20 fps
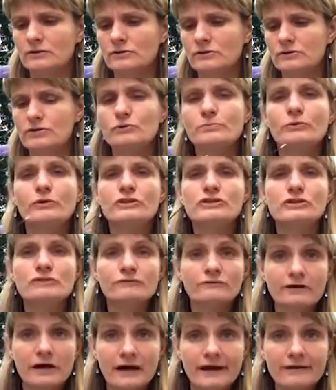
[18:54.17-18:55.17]

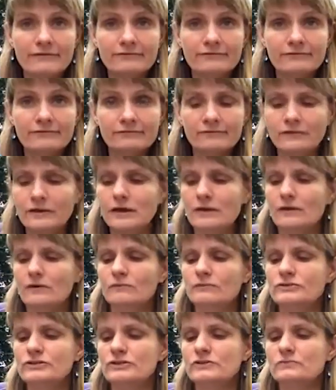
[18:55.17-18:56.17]
2.25,
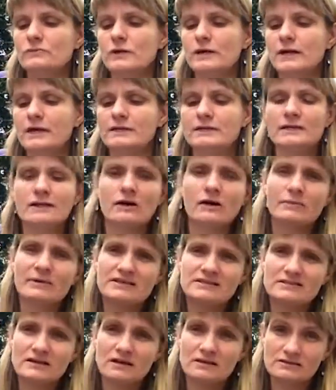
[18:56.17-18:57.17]
which is what I knit all my
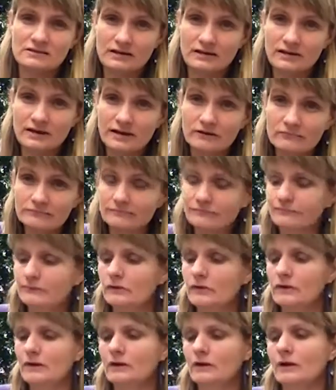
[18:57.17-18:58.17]
socks on now,
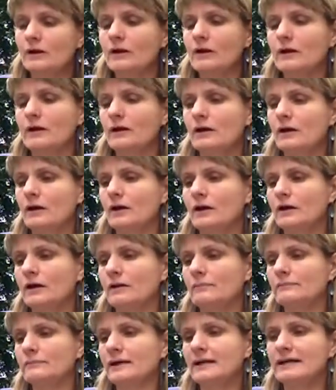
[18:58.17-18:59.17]

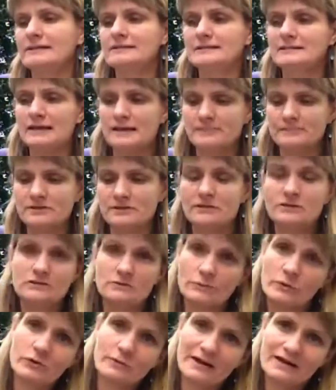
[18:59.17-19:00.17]
um, except
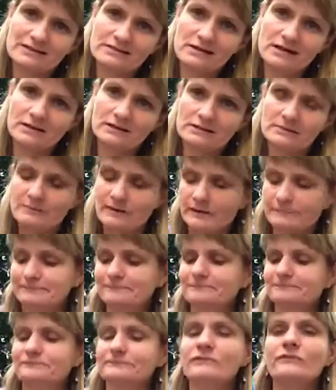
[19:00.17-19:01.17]
sport weight socks. But
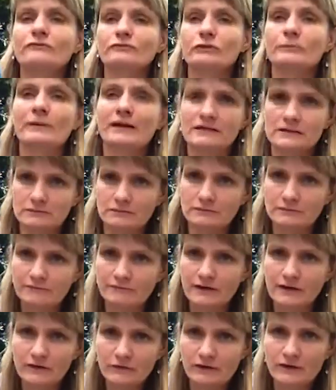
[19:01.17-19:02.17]
for my
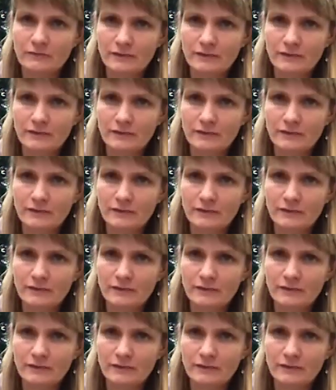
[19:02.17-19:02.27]
fingering